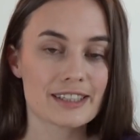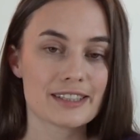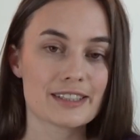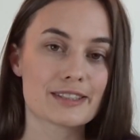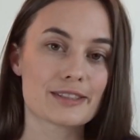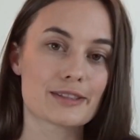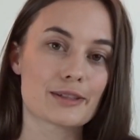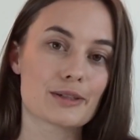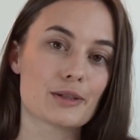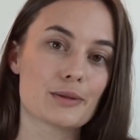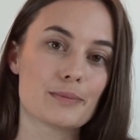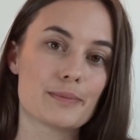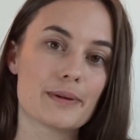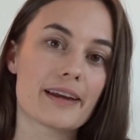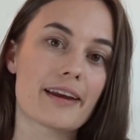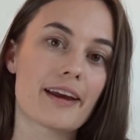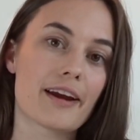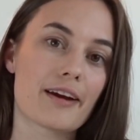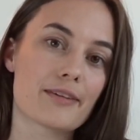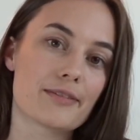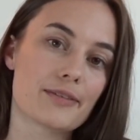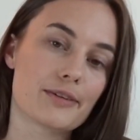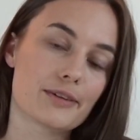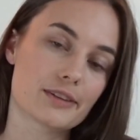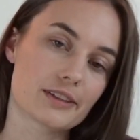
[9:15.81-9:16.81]
So be
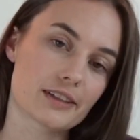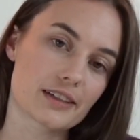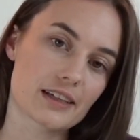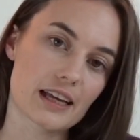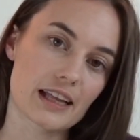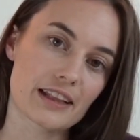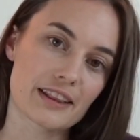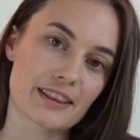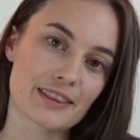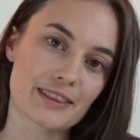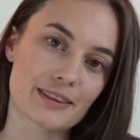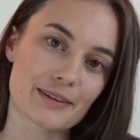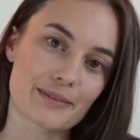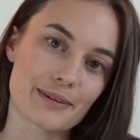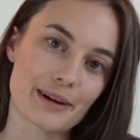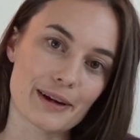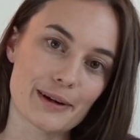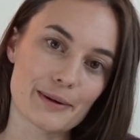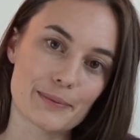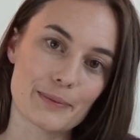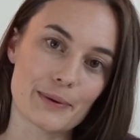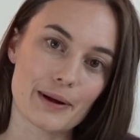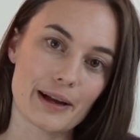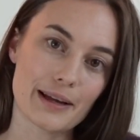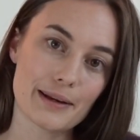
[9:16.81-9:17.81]
careful to get the
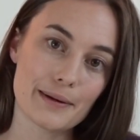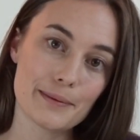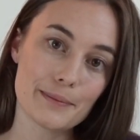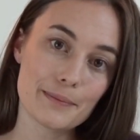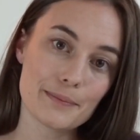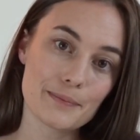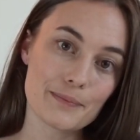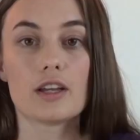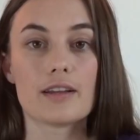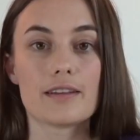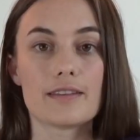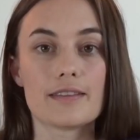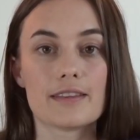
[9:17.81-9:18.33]
right one.